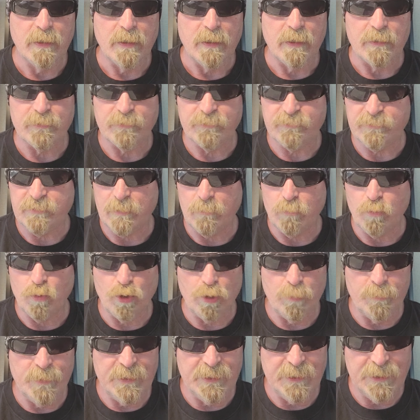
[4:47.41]
are some
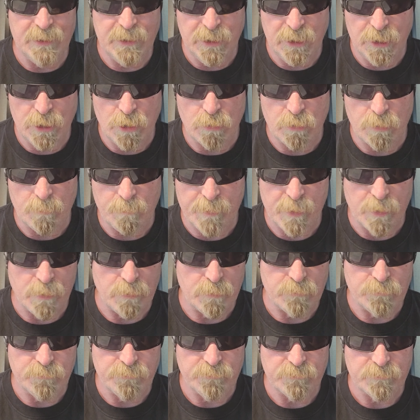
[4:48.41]
woman in a yoga
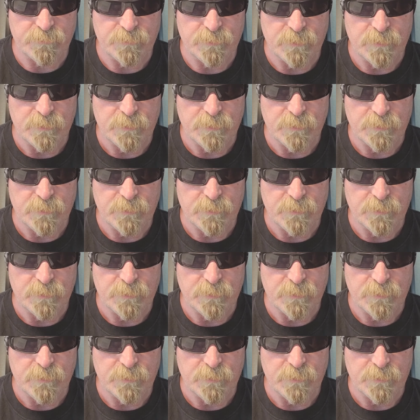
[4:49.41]
pose,